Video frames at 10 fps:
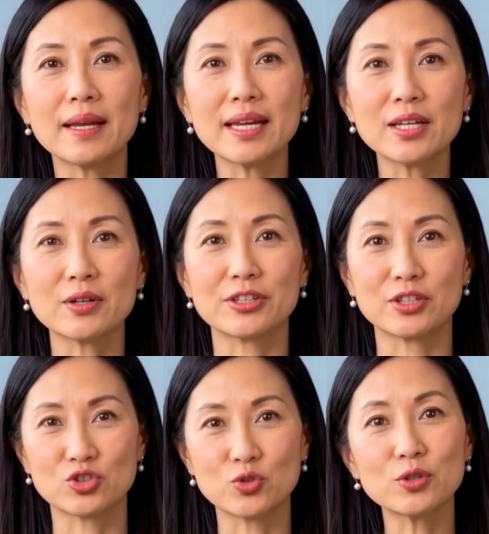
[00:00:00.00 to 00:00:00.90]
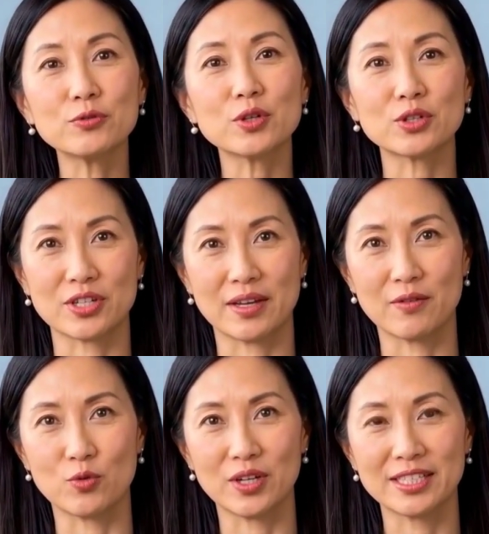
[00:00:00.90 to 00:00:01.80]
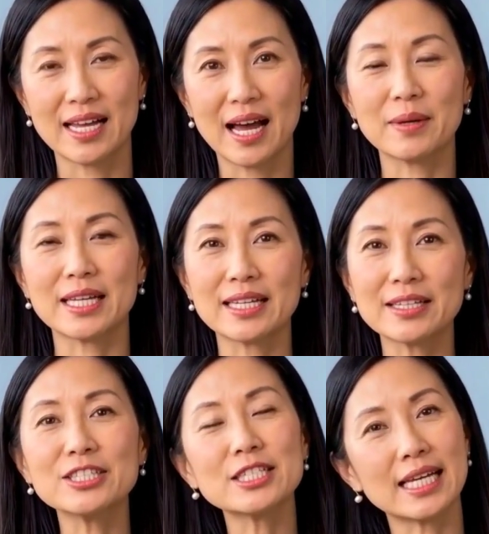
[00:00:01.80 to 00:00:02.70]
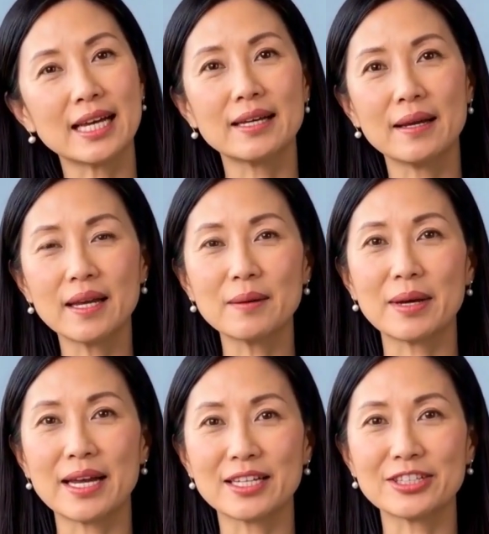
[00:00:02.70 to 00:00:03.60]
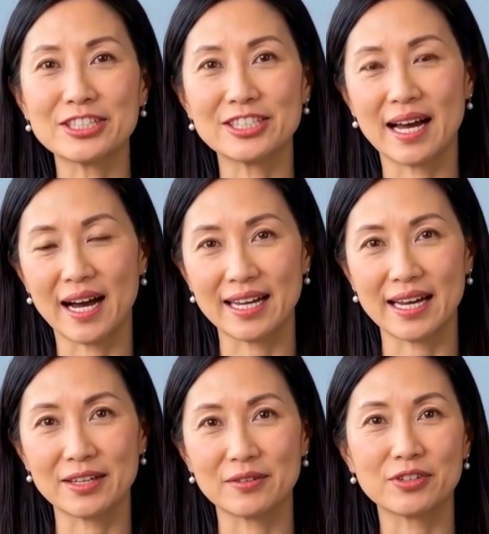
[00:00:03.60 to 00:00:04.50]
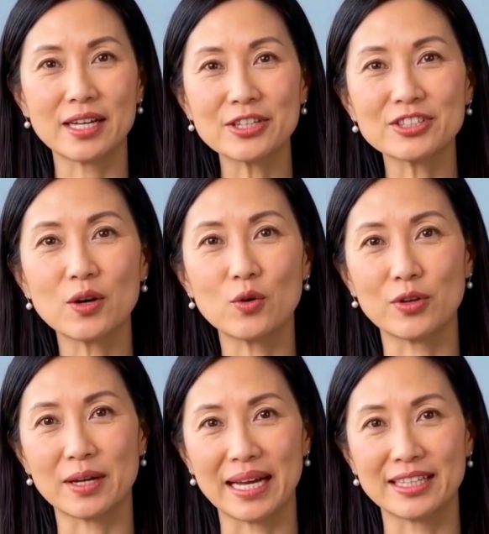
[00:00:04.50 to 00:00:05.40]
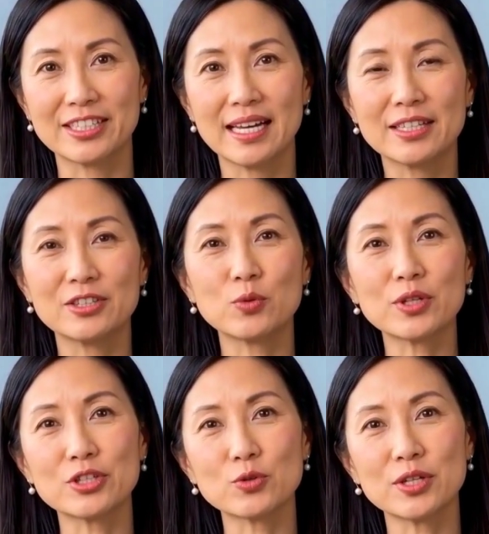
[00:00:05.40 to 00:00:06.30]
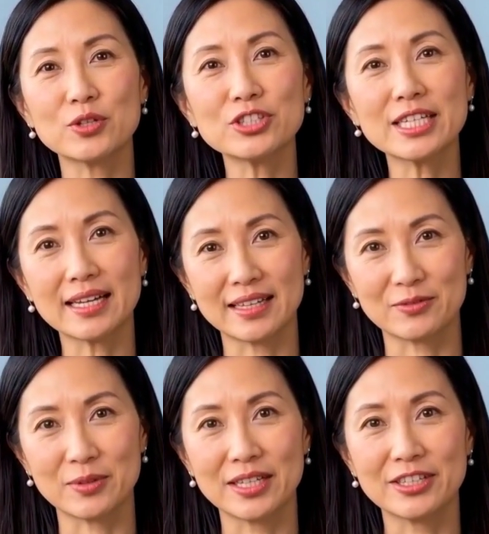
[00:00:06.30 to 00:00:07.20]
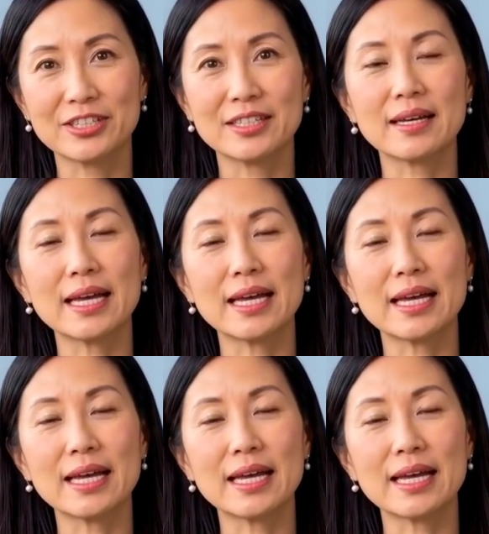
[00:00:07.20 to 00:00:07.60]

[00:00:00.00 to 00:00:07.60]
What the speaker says: Here is the short version of what is happening in the skin, because the sign and the fix only make sense once you understand this piece.